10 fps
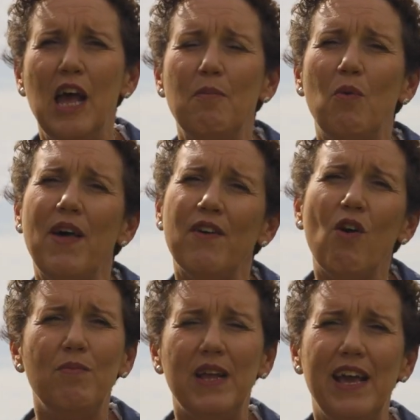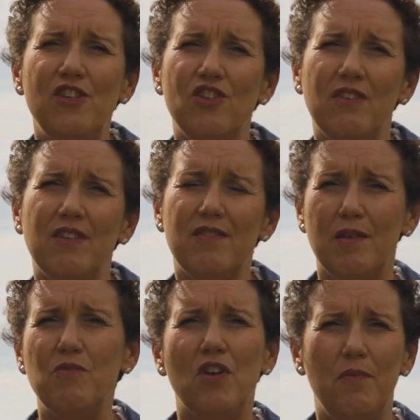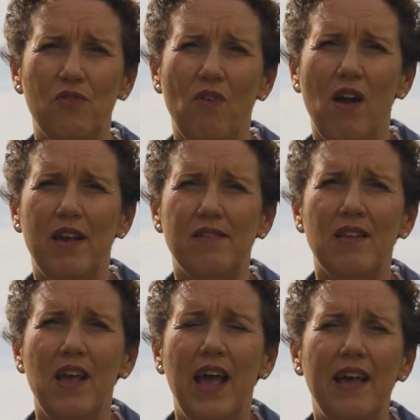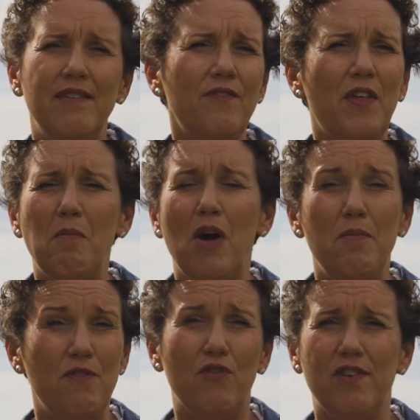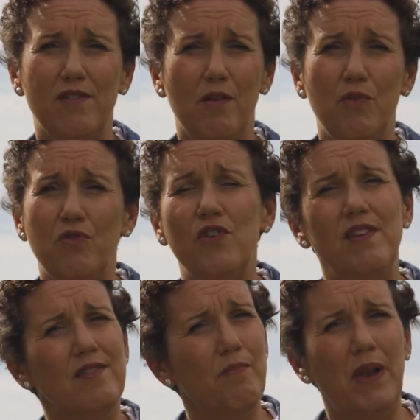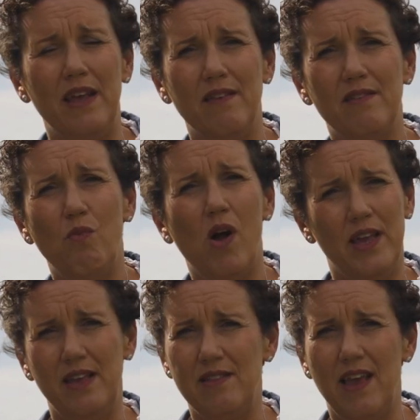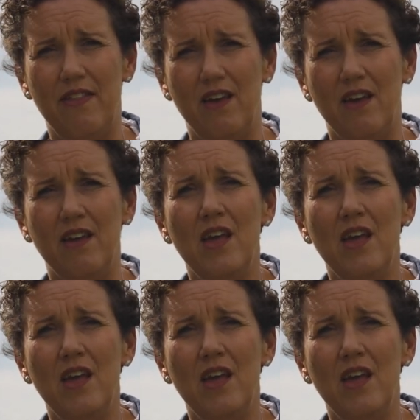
But where the complication can sometimes arise is if there might be, for example, 3 siblings working together,